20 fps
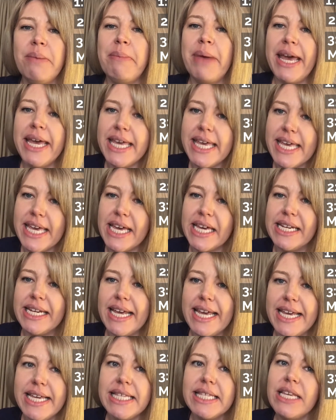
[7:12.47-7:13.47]
making it
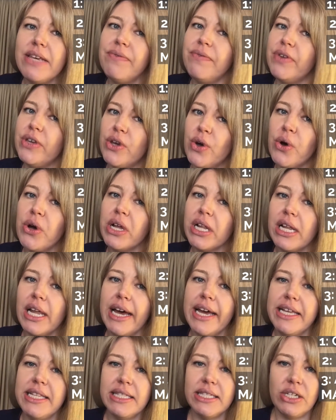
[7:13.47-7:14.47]
easy for your
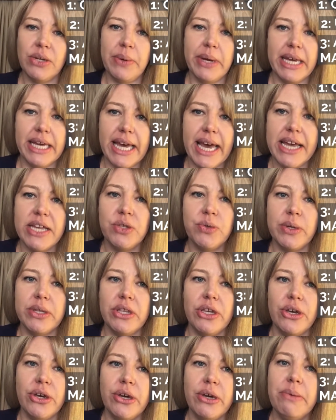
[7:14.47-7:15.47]
clients to engage
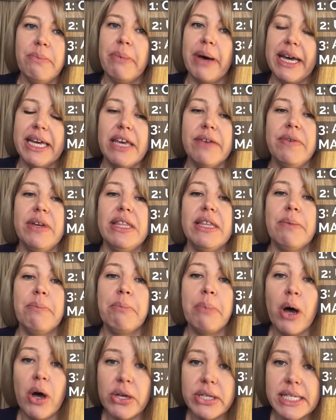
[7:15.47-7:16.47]
with you by giving them
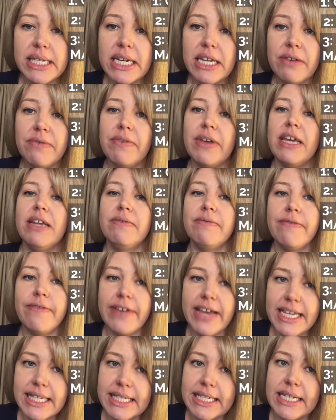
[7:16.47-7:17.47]
positive,
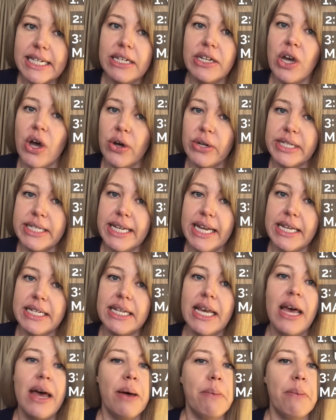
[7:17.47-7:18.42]
invested content,